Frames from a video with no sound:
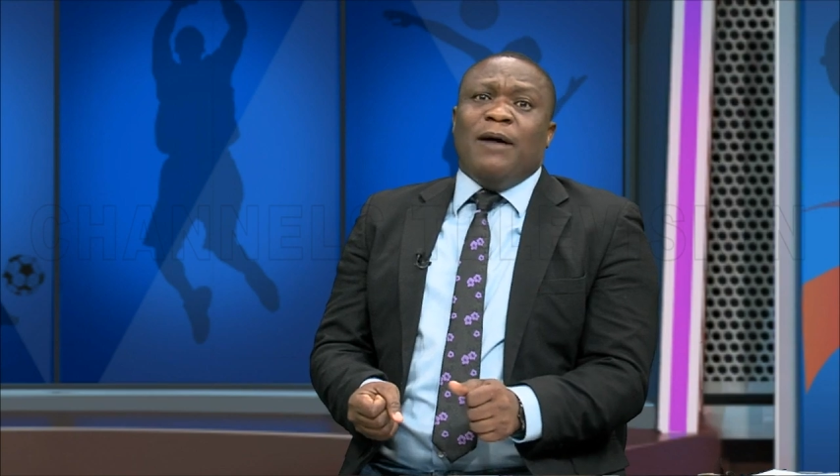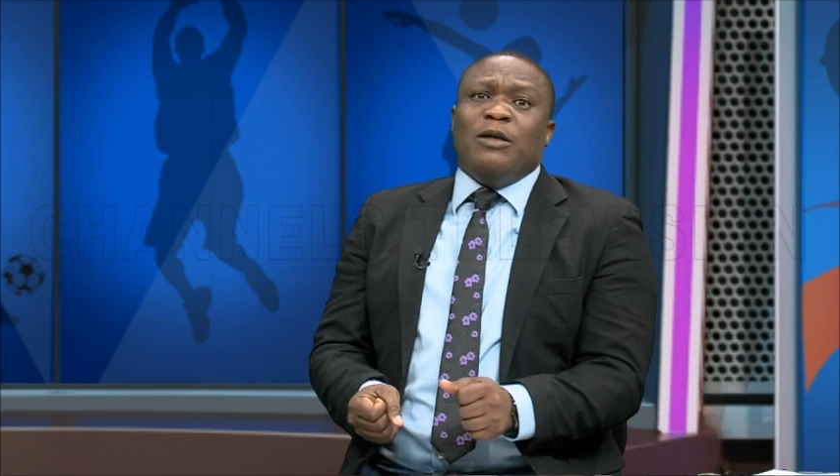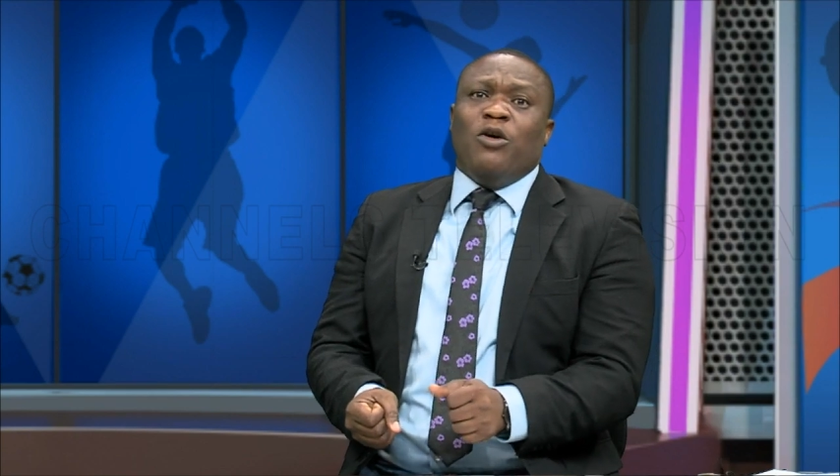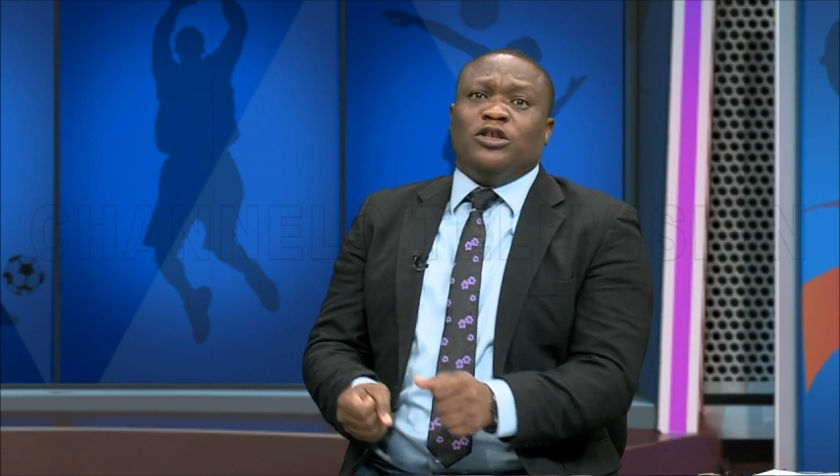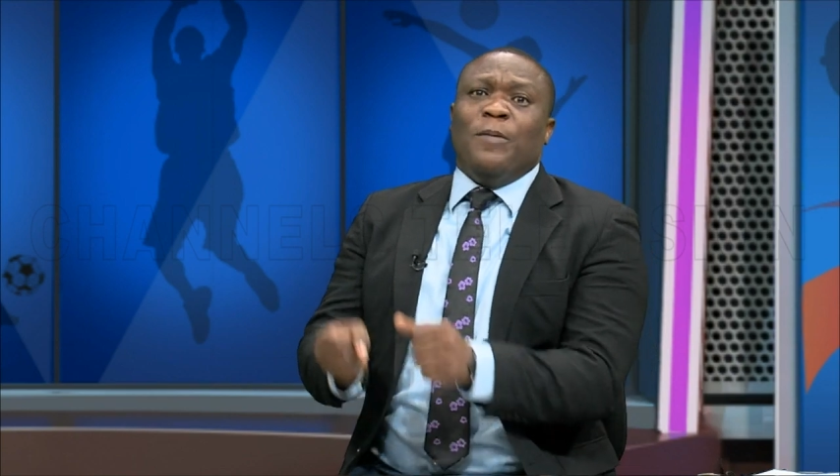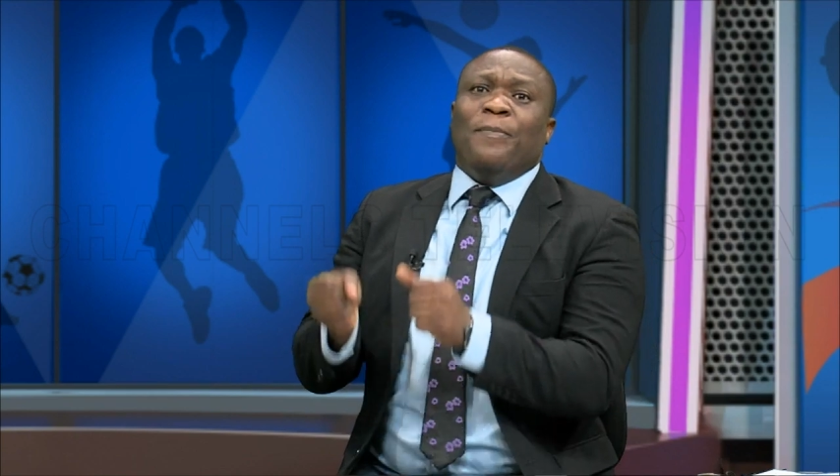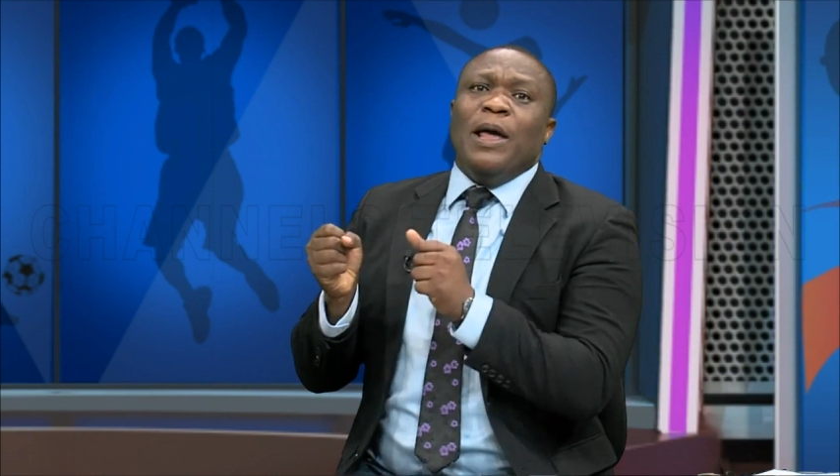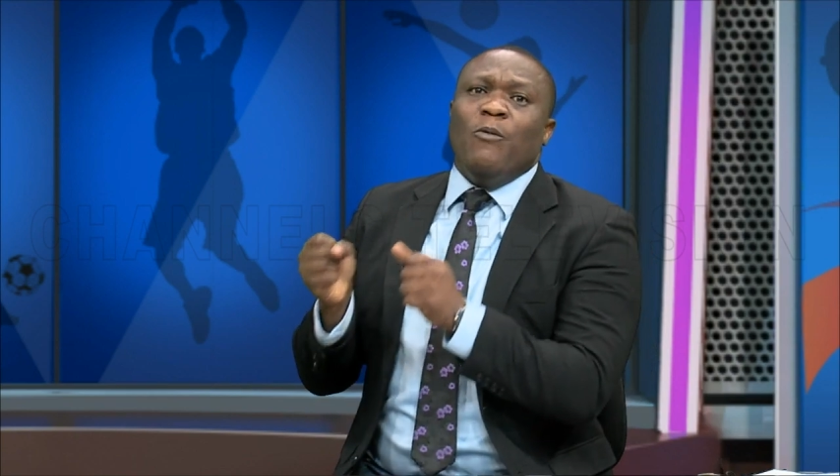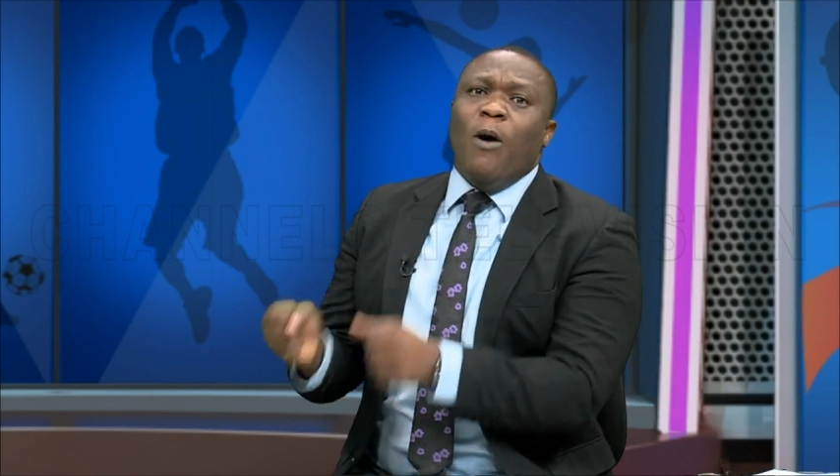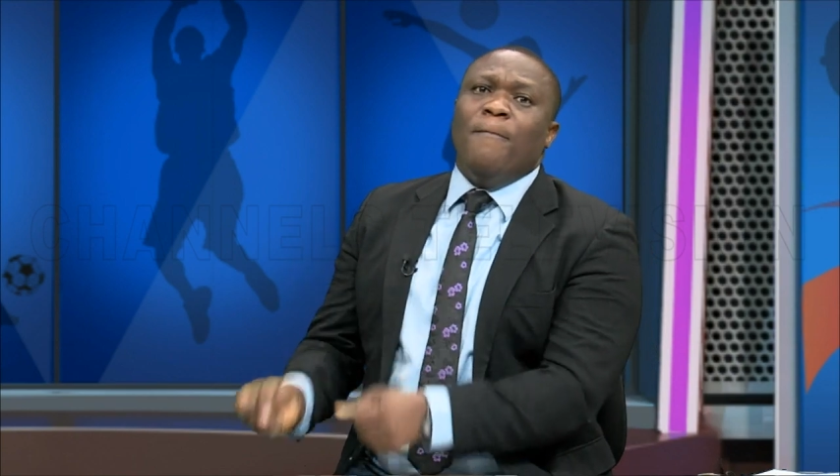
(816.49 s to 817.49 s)
and they want to
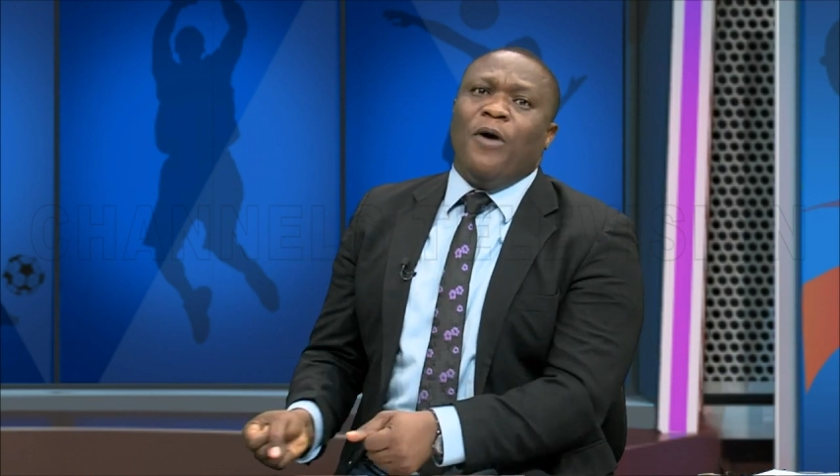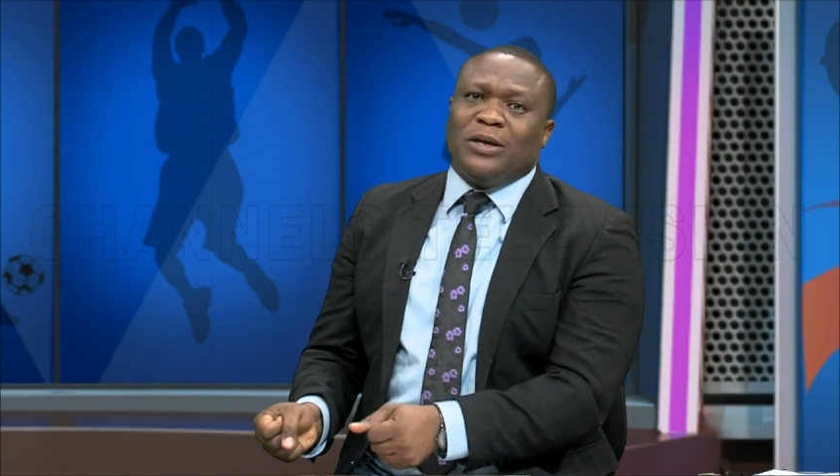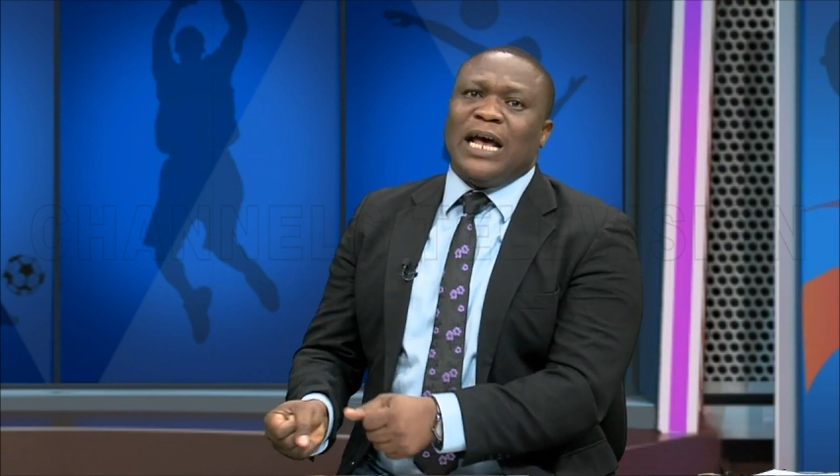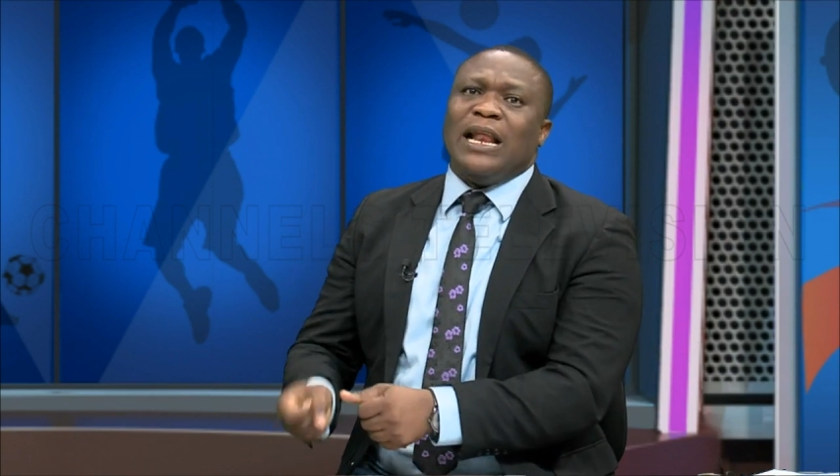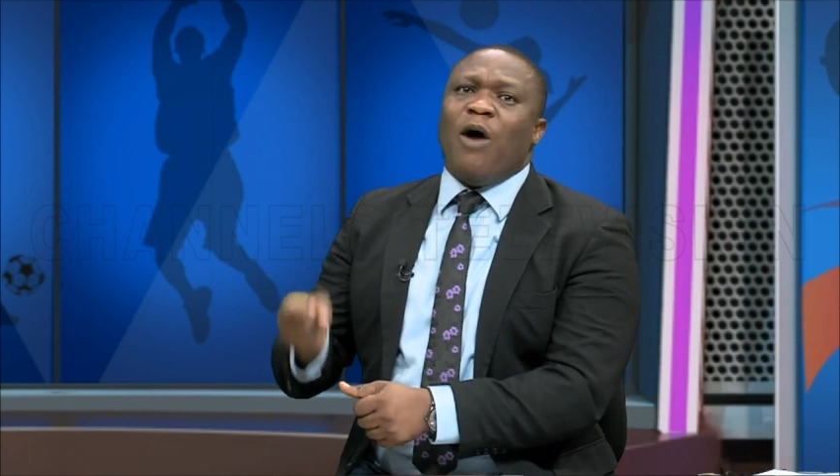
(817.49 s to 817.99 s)
blame one boxer